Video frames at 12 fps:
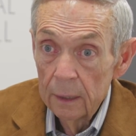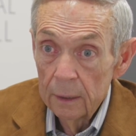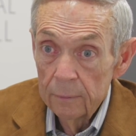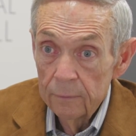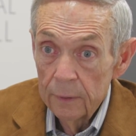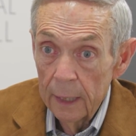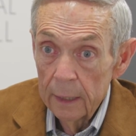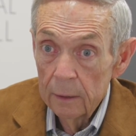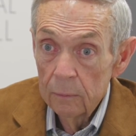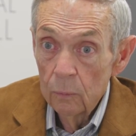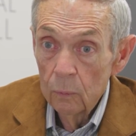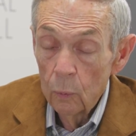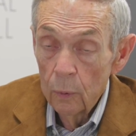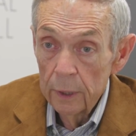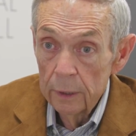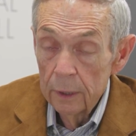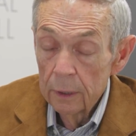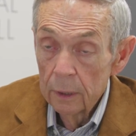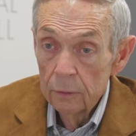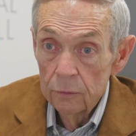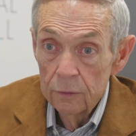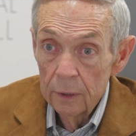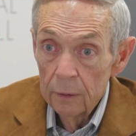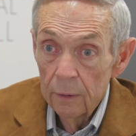if they wanted to
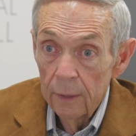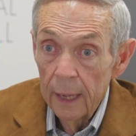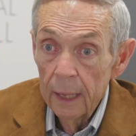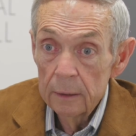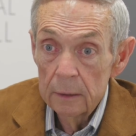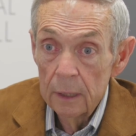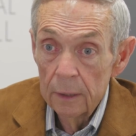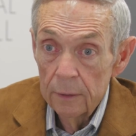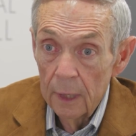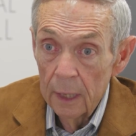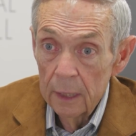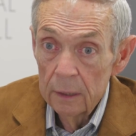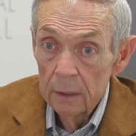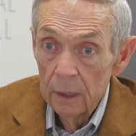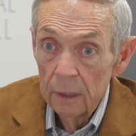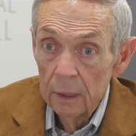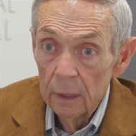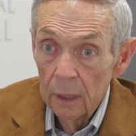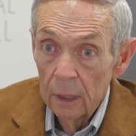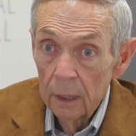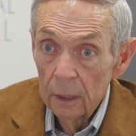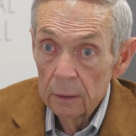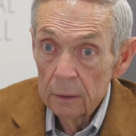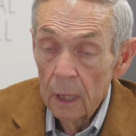consider that they
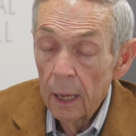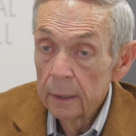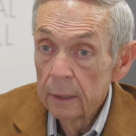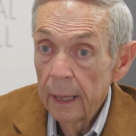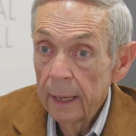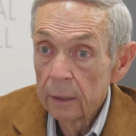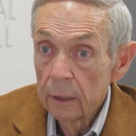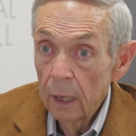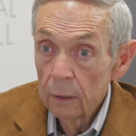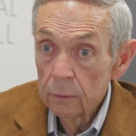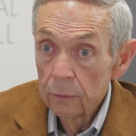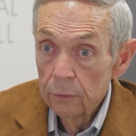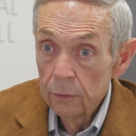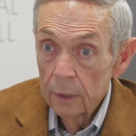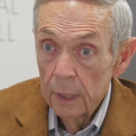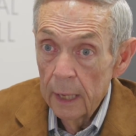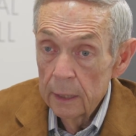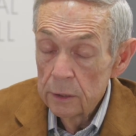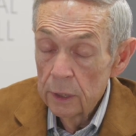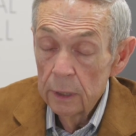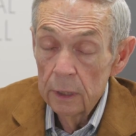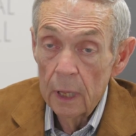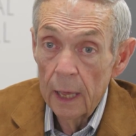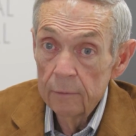contact Dr.
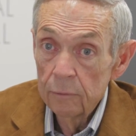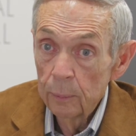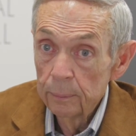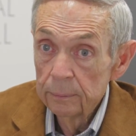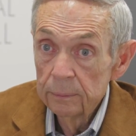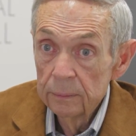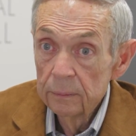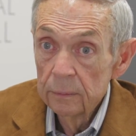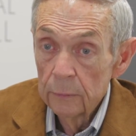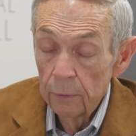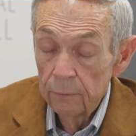Sadeghi, gave them the